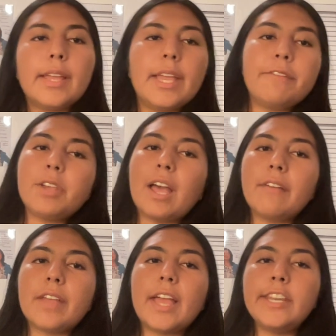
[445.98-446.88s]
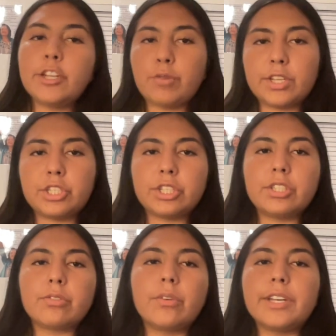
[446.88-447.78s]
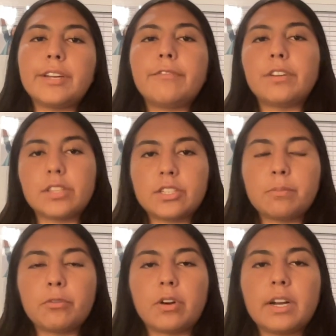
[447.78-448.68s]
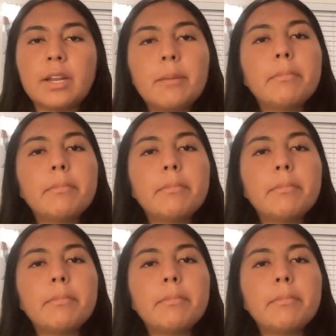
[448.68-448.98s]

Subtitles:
If you have any questions or need further support,